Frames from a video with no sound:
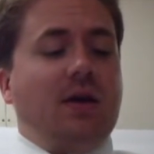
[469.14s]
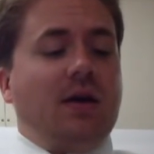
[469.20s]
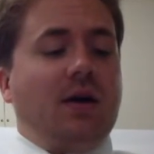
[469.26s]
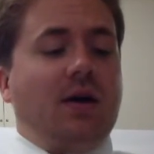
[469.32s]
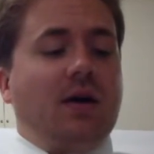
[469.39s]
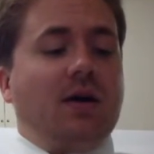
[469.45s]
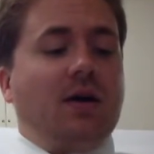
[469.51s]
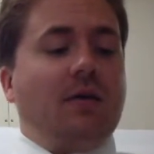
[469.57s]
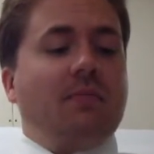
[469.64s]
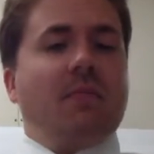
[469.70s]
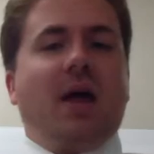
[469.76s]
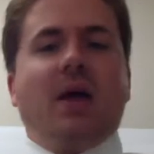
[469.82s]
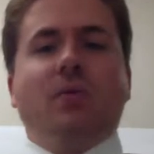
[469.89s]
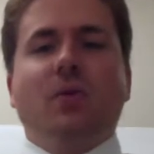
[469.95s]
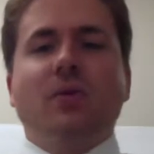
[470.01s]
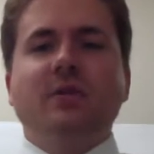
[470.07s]

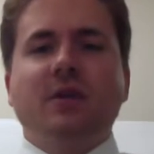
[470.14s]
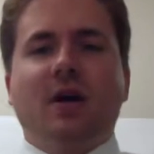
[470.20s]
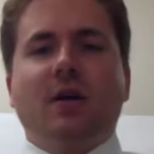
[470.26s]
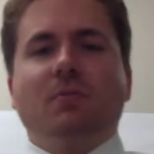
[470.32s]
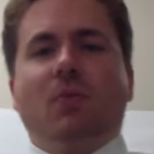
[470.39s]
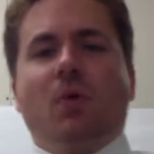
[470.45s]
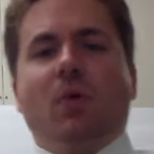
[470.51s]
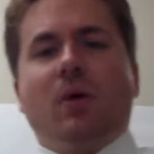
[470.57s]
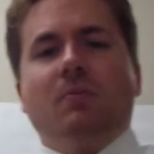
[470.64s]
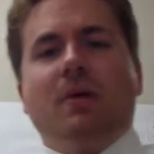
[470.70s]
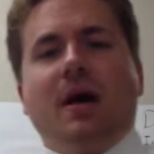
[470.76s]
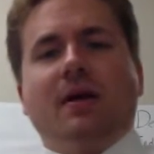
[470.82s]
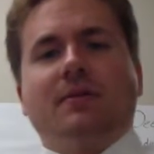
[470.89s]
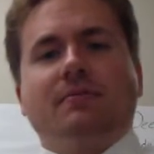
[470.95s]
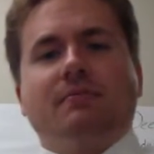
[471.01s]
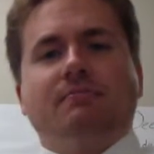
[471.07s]
And we'll talk more
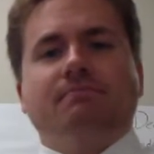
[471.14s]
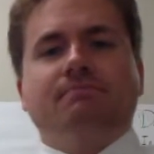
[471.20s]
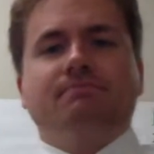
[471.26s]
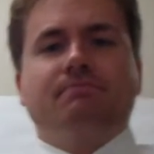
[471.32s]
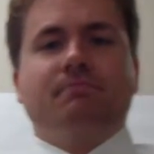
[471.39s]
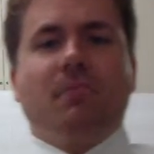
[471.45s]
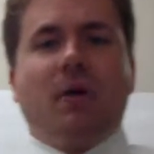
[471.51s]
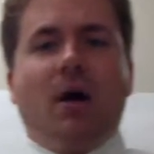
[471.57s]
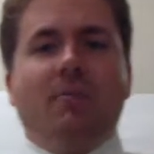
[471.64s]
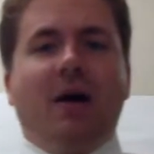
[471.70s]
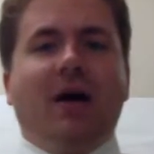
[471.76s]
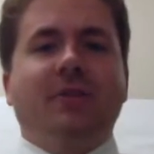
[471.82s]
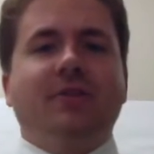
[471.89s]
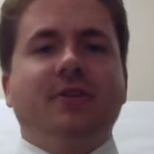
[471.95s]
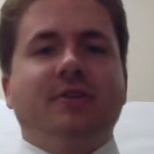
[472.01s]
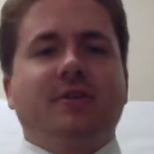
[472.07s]

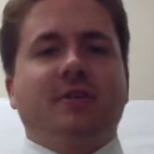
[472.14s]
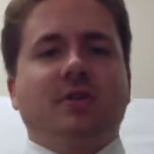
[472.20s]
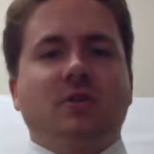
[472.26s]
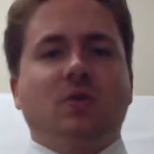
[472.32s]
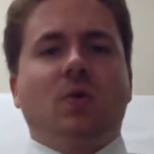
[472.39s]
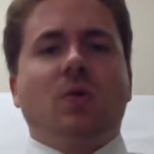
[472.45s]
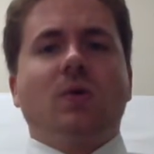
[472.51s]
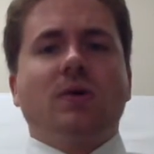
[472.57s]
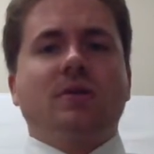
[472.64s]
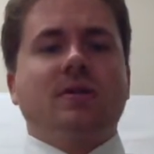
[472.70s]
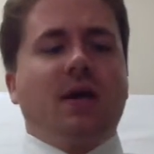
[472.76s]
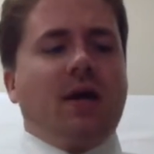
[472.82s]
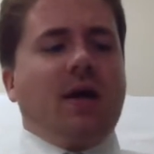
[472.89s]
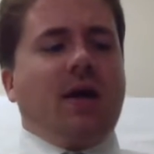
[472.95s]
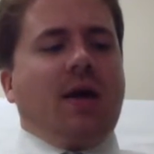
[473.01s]
about this in this course.